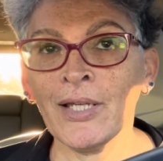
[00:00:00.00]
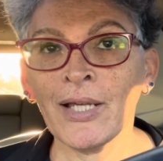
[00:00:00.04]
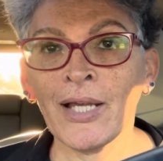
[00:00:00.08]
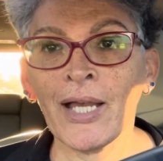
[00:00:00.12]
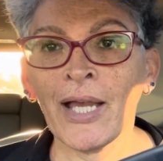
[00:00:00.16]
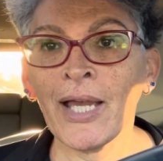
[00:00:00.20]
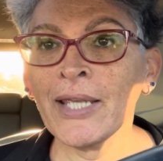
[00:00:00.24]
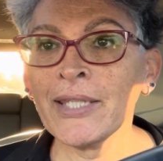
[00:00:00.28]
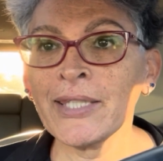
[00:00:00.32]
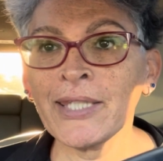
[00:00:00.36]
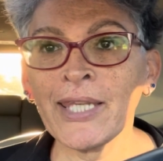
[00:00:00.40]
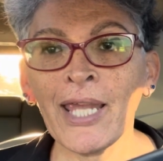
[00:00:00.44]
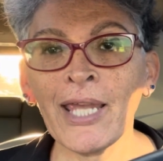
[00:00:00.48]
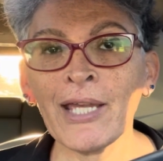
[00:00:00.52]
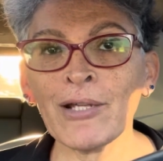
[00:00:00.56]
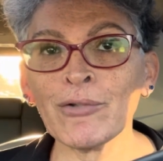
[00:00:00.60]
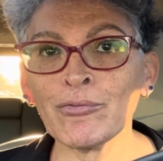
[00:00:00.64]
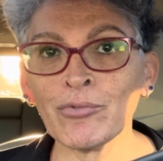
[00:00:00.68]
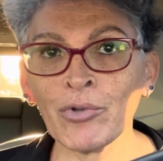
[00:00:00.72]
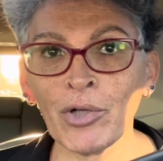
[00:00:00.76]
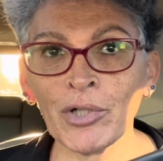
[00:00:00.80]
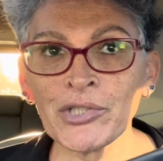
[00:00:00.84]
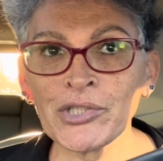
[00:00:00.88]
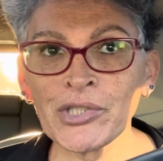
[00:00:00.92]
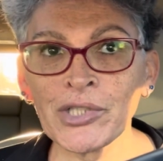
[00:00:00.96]
I can't
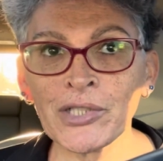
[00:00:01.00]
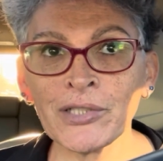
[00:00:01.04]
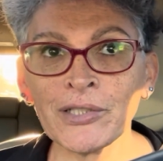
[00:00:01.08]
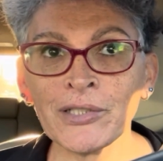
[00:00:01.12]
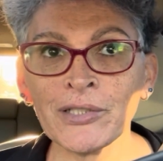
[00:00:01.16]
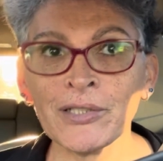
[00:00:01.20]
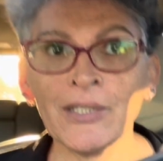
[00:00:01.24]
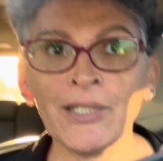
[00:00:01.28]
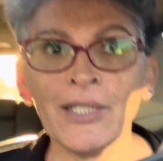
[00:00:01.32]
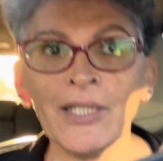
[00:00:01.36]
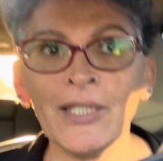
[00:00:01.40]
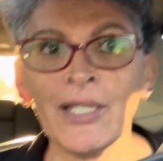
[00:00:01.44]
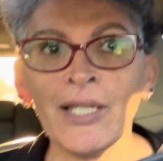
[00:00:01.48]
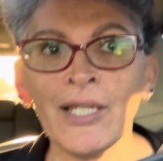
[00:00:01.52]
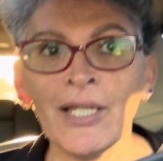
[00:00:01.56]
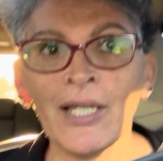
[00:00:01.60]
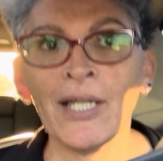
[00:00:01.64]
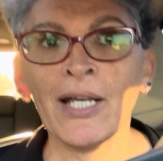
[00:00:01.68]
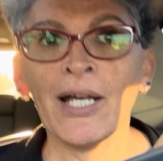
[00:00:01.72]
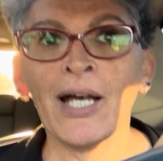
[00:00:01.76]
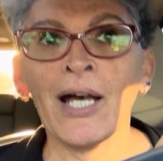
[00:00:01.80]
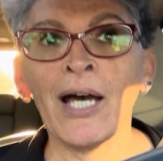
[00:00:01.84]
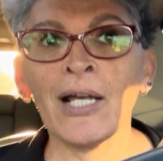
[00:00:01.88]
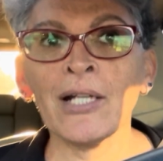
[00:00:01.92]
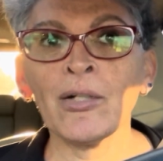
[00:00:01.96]
rush it.
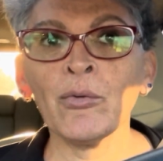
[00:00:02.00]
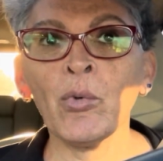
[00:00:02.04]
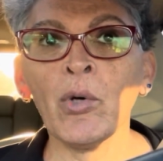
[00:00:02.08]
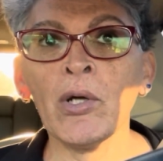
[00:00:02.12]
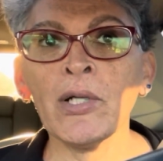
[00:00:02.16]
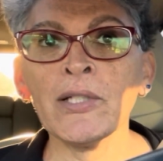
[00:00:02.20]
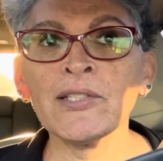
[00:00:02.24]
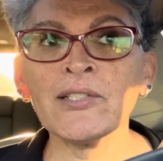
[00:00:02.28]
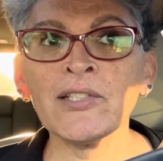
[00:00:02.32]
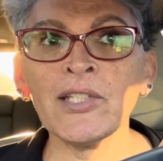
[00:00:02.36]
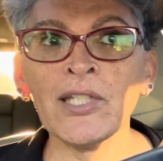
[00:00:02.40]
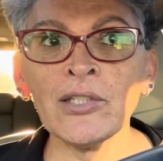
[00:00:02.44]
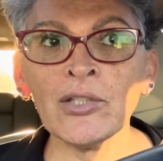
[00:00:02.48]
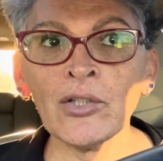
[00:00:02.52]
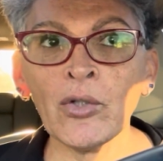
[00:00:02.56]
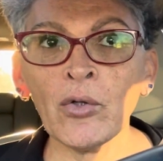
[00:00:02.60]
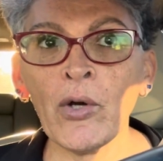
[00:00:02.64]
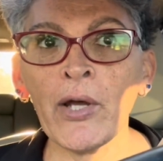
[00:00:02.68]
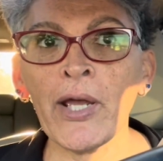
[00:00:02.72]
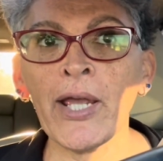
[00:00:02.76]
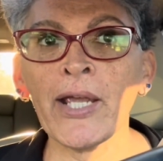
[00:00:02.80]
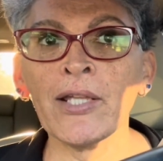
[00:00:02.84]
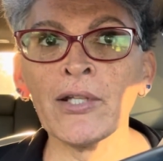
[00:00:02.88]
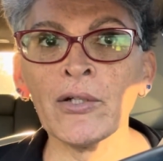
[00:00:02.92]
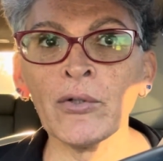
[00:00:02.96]
I don't want to see no
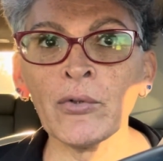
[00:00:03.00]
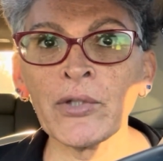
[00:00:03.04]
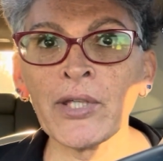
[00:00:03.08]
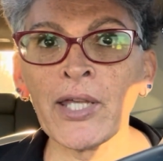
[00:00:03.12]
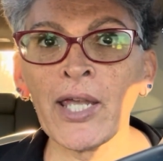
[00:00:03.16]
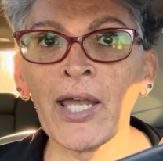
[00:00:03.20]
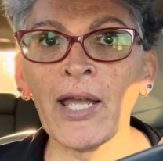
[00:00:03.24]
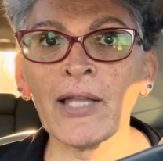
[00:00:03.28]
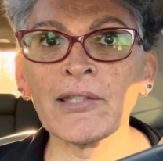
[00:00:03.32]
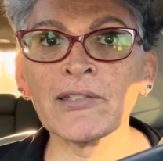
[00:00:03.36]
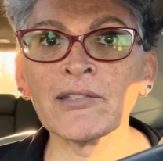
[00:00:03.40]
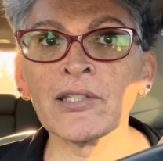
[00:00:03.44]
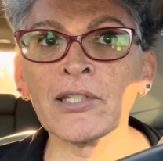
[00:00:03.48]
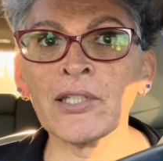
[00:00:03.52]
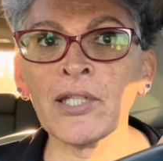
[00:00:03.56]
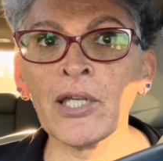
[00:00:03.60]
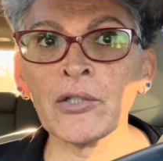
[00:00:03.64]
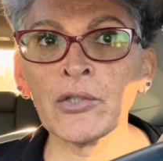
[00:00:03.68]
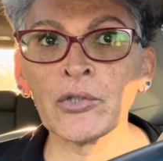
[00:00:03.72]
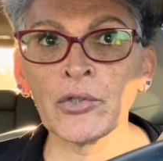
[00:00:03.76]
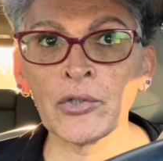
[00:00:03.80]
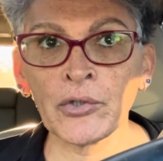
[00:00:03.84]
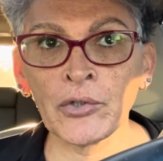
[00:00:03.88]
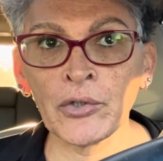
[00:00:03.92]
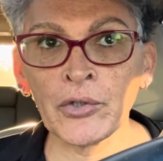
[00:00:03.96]
cats get
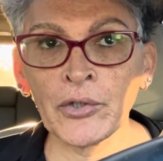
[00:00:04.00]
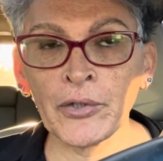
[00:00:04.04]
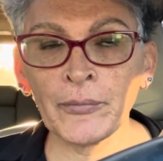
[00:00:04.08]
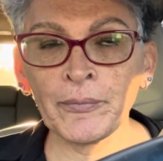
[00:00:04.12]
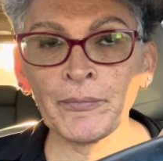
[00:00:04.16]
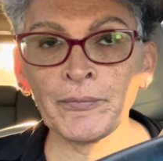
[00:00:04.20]
hurt.